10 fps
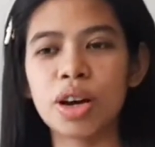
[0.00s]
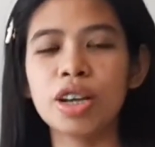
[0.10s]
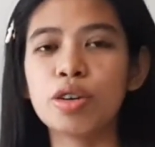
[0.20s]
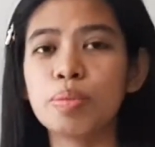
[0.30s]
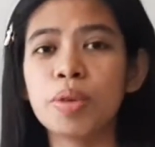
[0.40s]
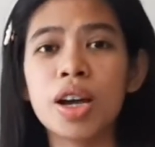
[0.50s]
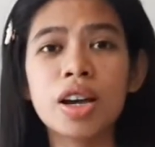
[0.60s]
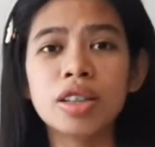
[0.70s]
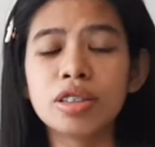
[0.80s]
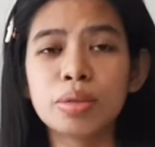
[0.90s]
I hope
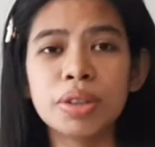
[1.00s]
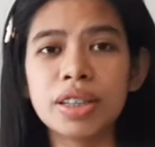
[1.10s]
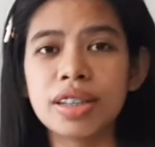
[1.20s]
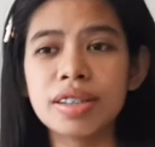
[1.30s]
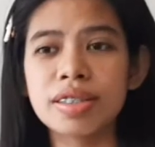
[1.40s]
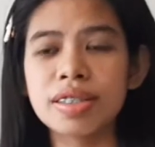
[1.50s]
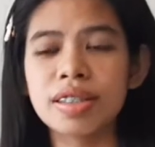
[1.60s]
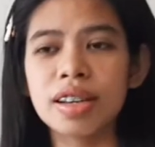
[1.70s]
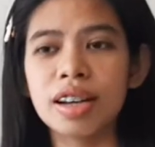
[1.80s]
no one is